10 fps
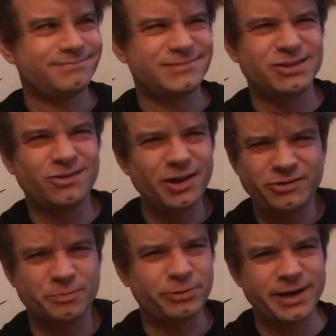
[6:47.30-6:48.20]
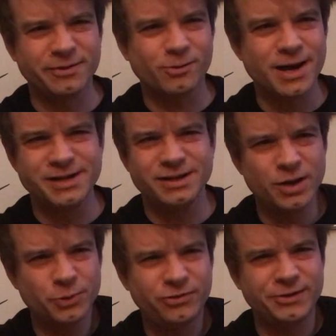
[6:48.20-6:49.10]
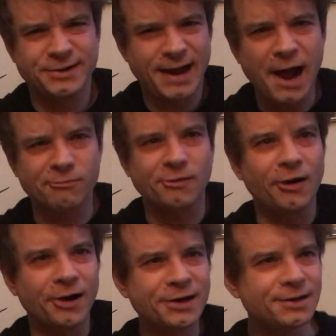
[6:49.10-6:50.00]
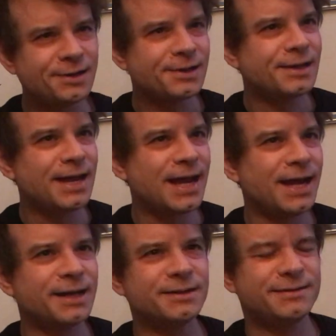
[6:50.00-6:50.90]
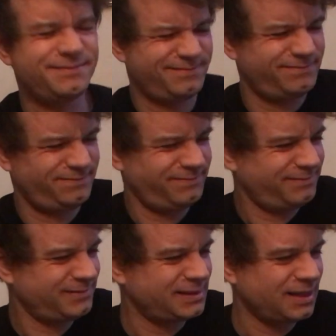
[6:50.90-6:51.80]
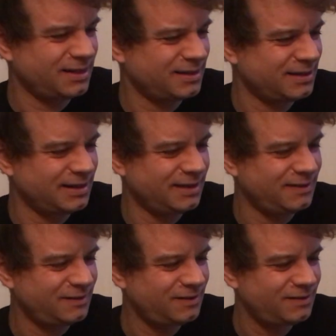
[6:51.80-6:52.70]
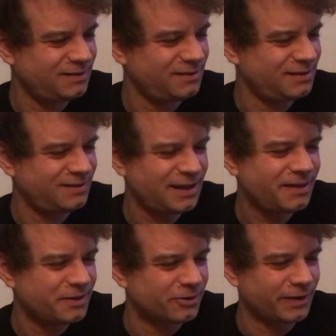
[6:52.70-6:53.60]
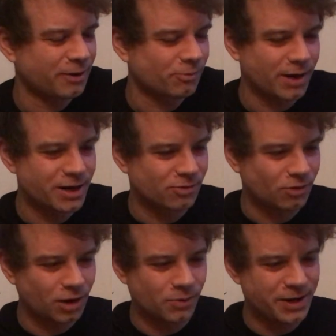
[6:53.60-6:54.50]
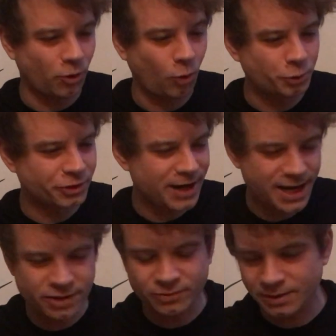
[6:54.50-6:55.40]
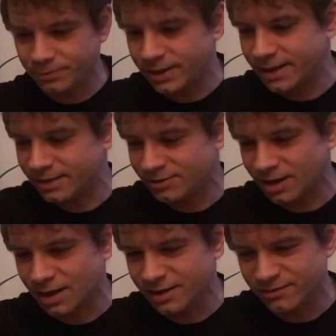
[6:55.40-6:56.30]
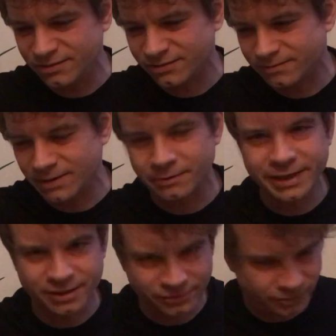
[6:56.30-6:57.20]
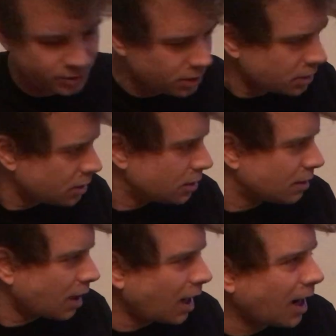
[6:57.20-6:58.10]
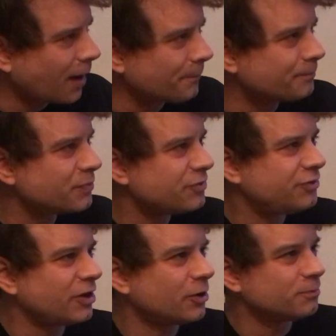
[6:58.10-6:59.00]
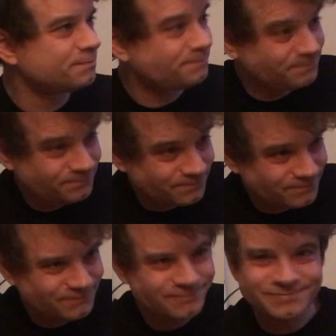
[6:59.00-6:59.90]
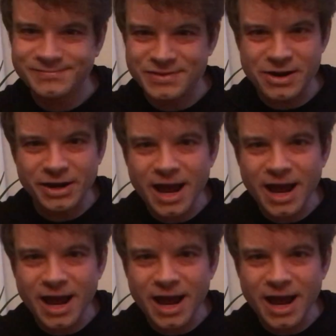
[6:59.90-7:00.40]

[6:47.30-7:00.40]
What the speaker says: as long as you're playing the right notes, you're not wrong. And it's just, to say that there's like a right or wrong way to hold your hands when you play a guitar is just elitist. So there you